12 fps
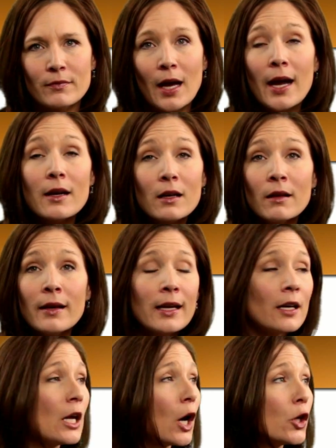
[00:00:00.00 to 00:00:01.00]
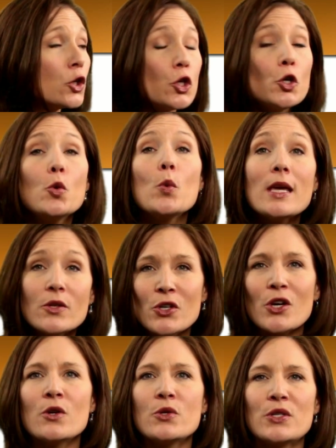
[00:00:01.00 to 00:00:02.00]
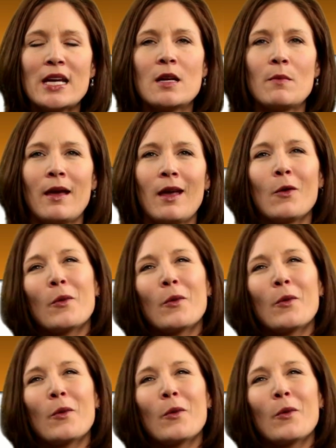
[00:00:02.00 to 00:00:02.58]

I had a client 2 weeks ago say to me,